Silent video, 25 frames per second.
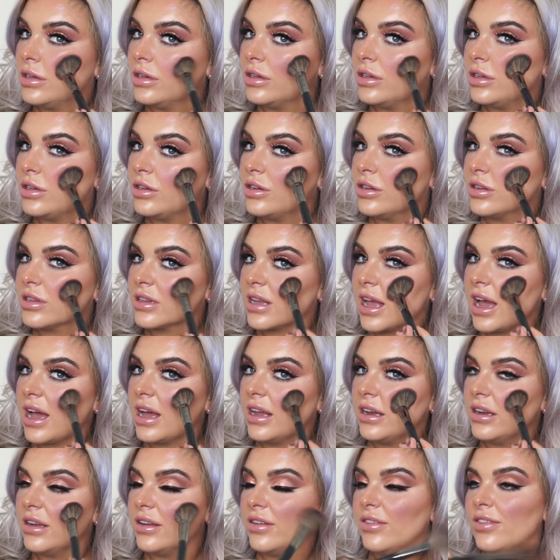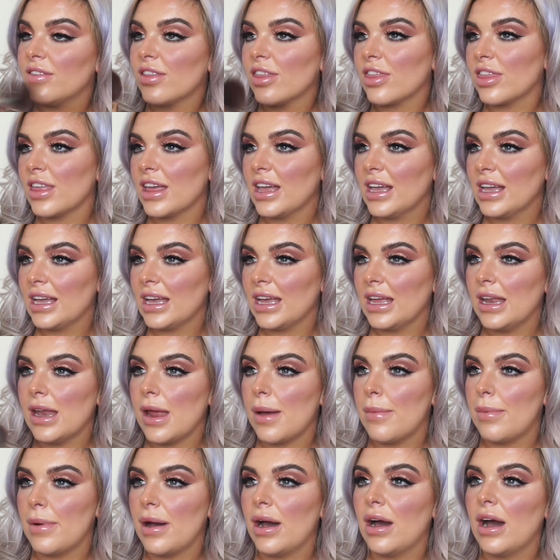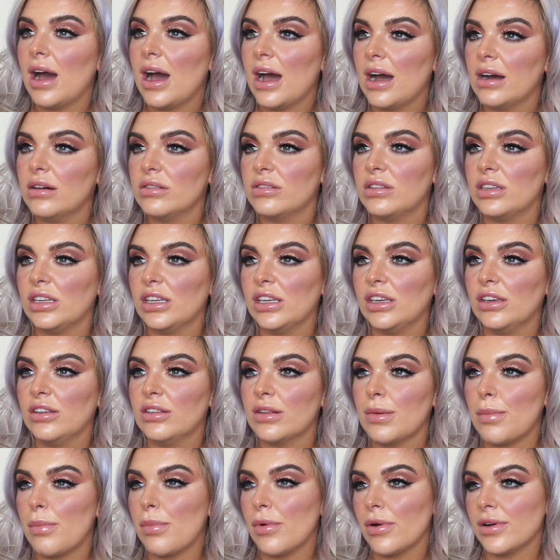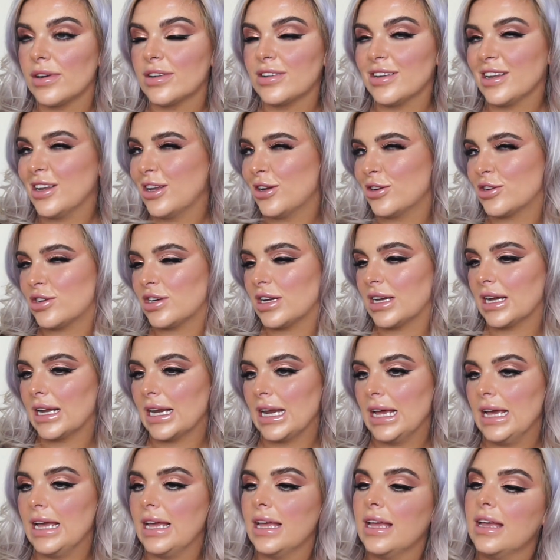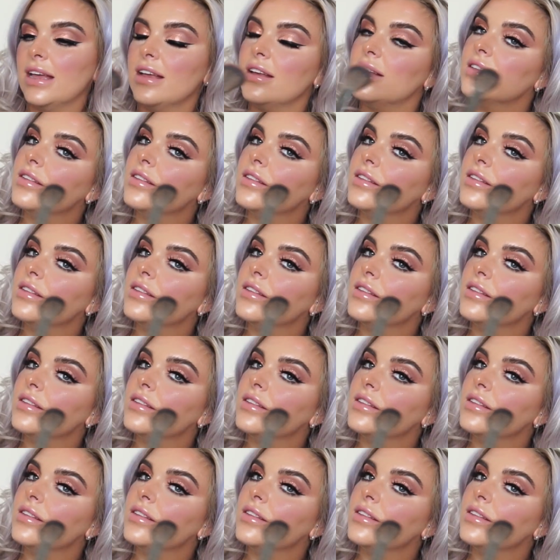So just kind of thinking about how to use a brush logically.